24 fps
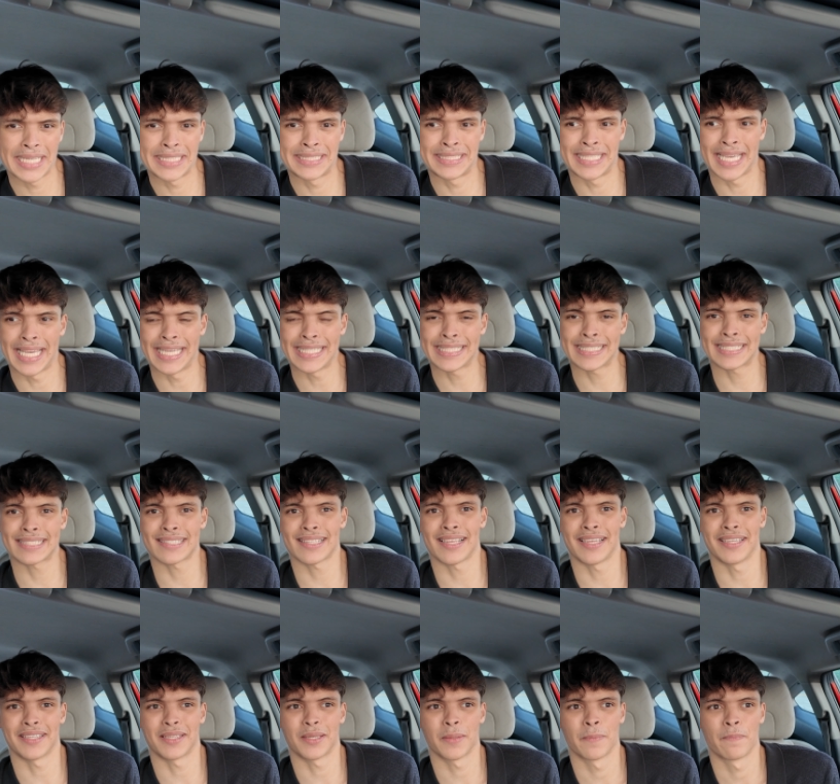It tastes
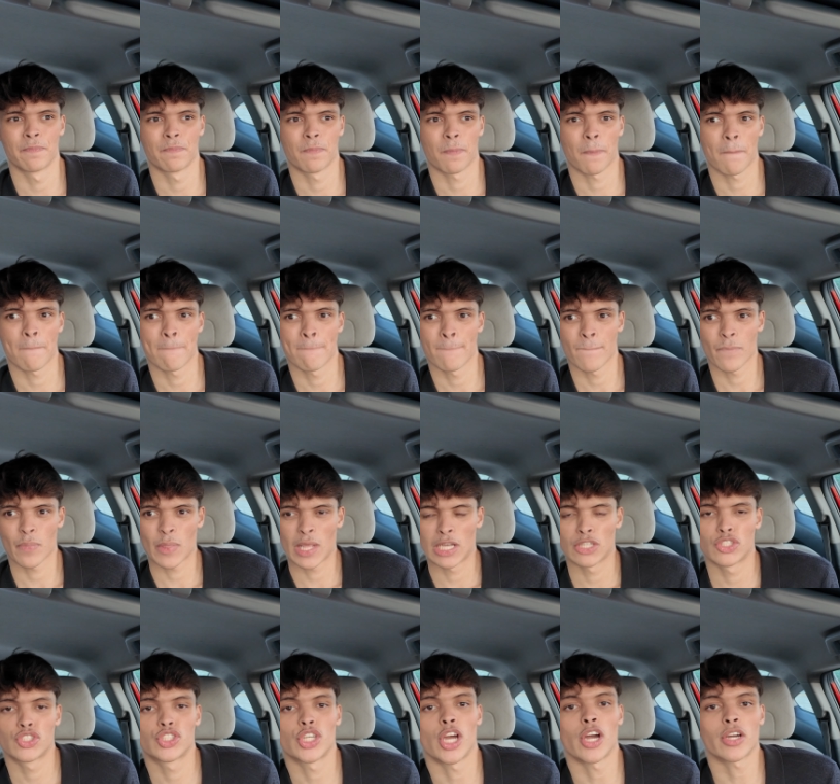like
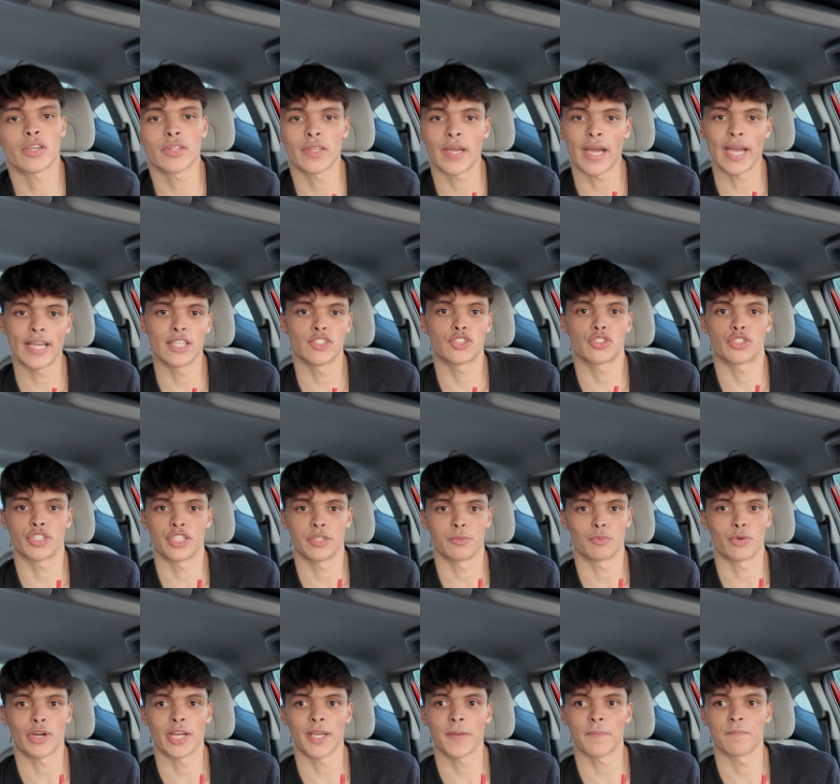chocolate ice
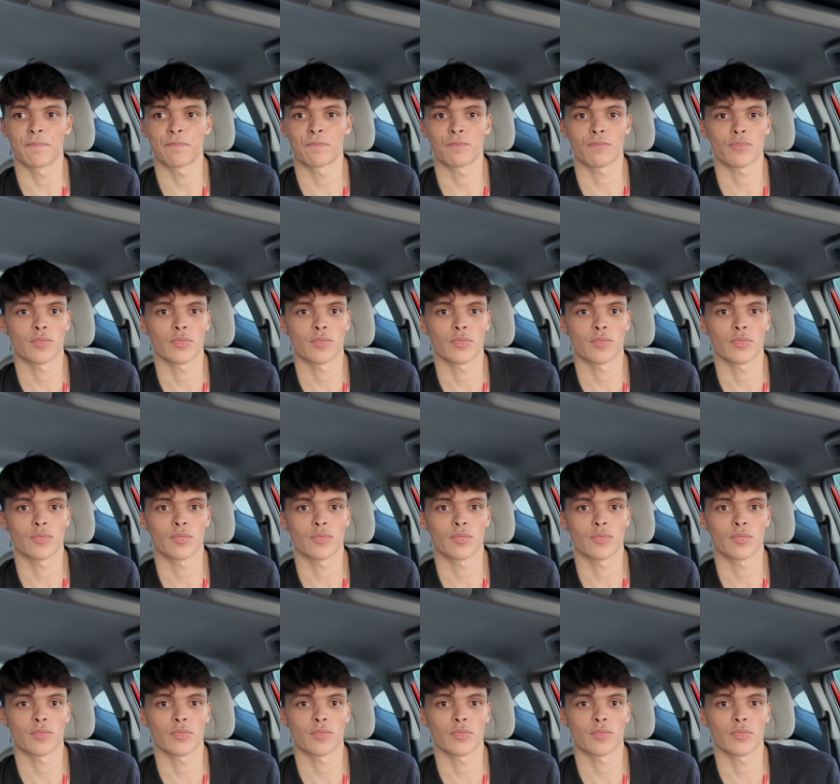cream, right?